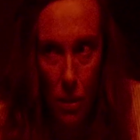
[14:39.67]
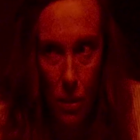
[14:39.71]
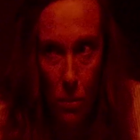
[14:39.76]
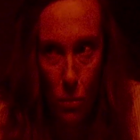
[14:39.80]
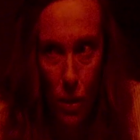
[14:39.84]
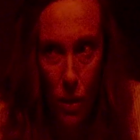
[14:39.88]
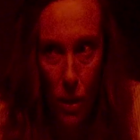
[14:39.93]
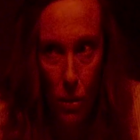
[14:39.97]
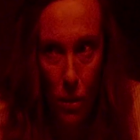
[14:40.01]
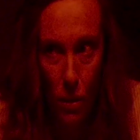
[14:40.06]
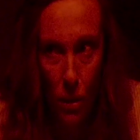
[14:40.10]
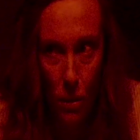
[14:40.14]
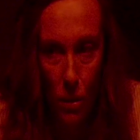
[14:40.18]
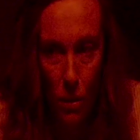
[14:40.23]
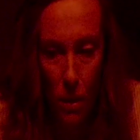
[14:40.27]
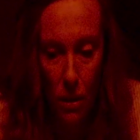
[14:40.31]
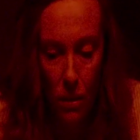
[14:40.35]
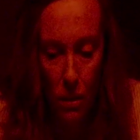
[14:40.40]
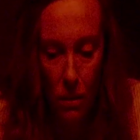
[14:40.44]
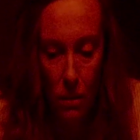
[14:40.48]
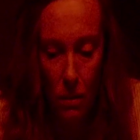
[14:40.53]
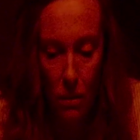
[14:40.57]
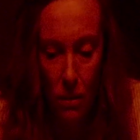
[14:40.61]
conflicts we
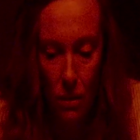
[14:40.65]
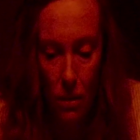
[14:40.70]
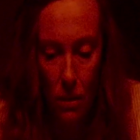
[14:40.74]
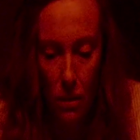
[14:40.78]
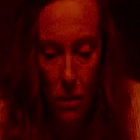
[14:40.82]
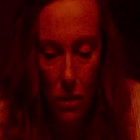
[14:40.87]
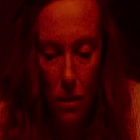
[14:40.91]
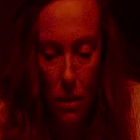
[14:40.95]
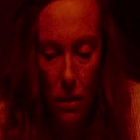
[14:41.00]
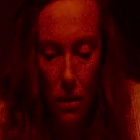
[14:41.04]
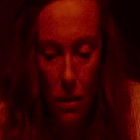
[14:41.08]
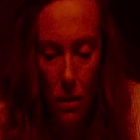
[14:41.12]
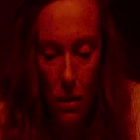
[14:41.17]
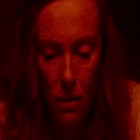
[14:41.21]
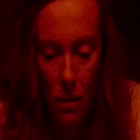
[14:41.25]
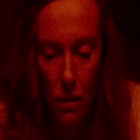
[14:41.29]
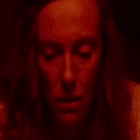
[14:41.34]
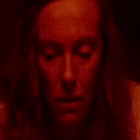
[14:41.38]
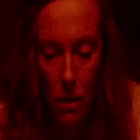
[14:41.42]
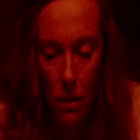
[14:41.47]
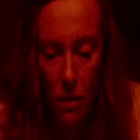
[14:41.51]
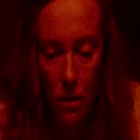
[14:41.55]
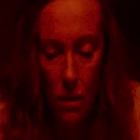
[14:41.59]
might have had
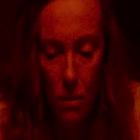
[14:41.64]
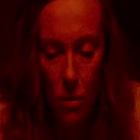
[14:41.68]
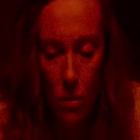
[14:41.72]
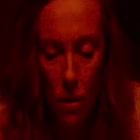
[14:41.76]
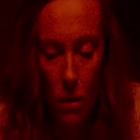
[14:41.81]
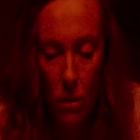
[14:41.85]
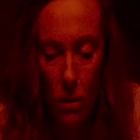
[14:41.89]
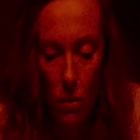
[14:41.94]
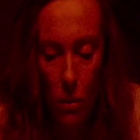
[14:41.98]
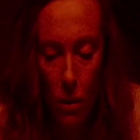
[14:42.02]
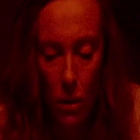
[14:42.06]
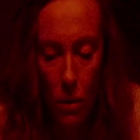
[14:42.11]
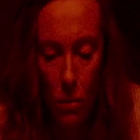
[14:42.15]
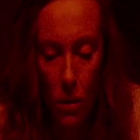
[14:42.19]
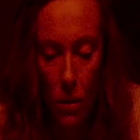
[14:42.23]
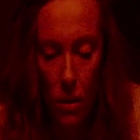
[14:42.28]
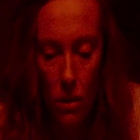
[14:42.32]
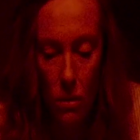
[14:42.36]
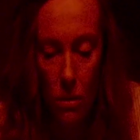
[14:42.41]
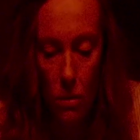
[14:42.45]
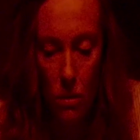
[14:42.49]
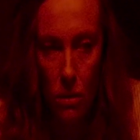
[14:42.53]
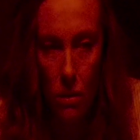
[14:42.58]
with our
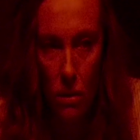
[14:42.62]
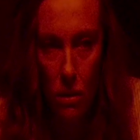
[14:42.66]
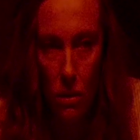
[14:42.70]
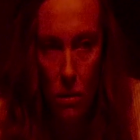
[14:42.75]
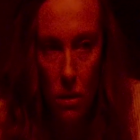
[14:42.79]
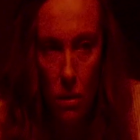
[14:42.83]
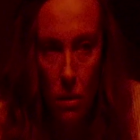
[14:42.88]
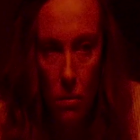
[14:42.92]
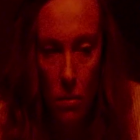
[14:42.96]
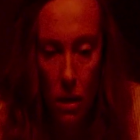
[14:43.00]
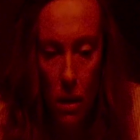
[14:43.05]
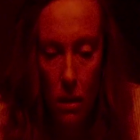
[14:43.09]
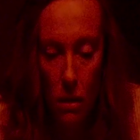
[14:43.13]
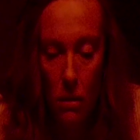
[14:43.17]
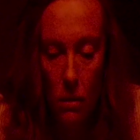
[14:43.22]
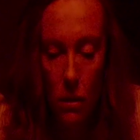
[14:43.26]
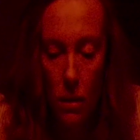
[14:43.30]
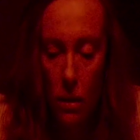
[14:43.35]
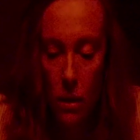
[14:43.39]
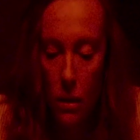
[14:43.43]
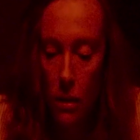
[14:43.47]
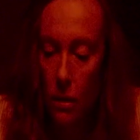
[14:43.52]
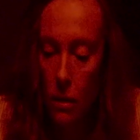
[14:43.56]
recently deceased
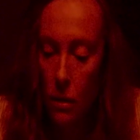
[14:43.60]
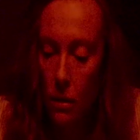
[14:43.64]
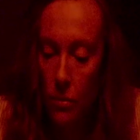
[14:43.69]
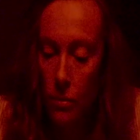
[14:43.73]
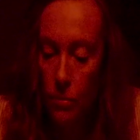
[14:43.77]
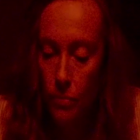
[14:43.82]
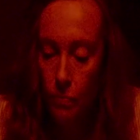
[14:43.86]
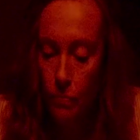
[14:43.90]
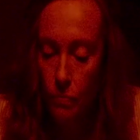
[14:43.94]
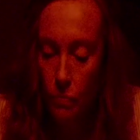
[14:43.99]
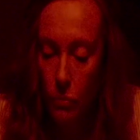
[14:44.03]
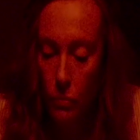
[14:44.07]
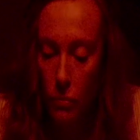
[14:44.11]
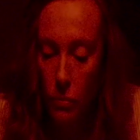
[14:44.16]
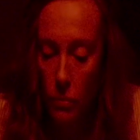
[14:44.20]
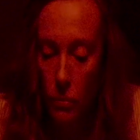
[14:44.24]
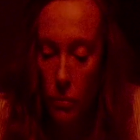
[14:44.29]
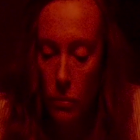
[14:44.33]
relatives. And that's